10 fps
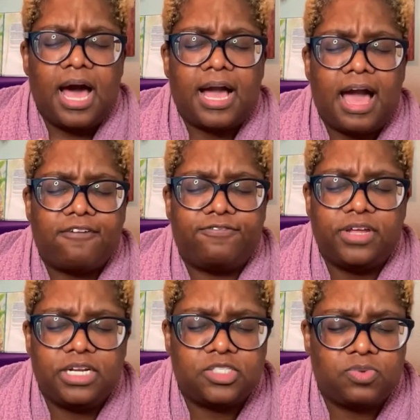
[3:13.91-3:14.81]
God,
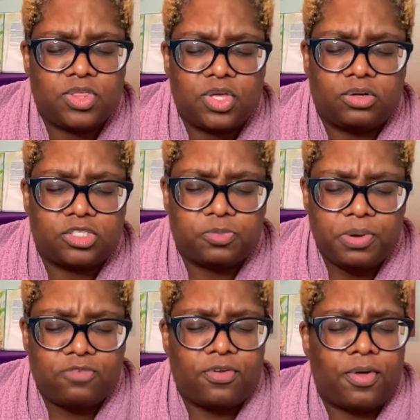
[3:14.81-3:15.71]
fill us with your
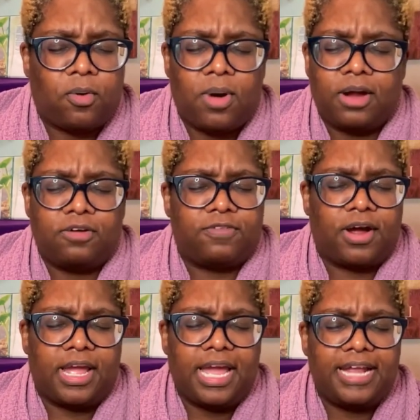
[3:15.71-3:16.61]
spirit from the crown of our
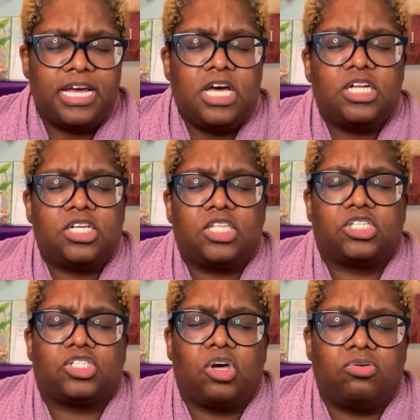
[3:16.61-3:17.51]
head to the
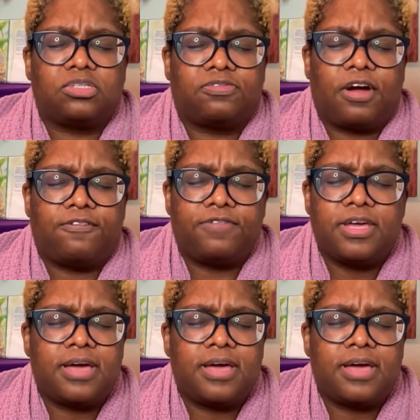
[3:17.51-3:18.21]
soles of our feet,